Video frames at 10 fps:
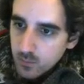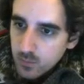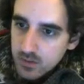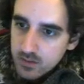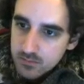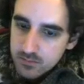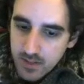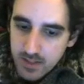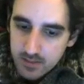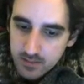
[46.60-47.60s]
with the
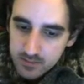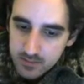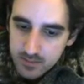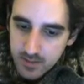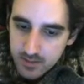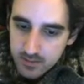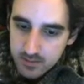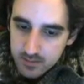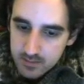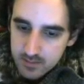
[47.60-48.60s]
render
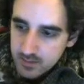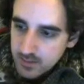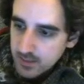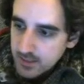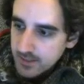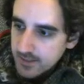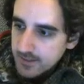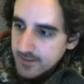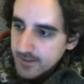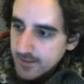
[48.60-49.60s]
settings.
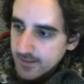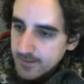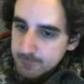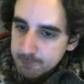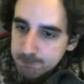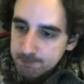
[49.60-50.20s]
Let